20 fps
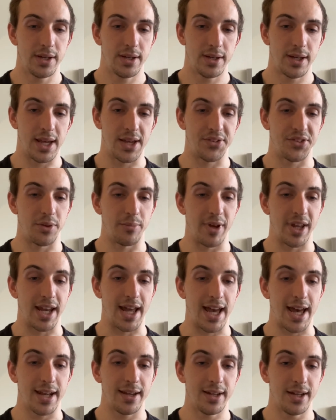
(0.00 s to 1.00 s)
As the
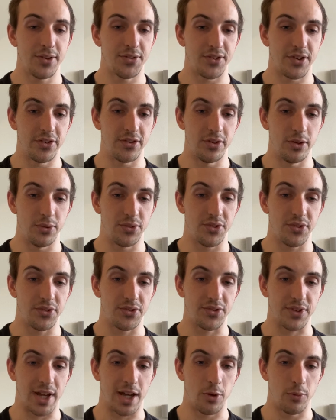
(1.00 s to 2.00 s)
Manhattan Institute's
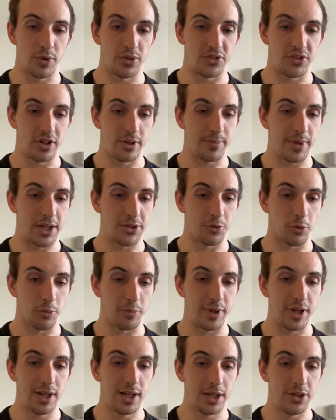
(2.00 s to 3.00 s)
Scott Winship has
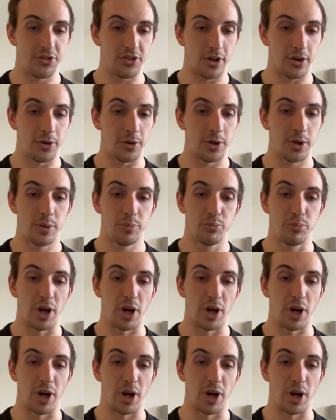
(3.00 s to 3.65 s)
repeatedly shown,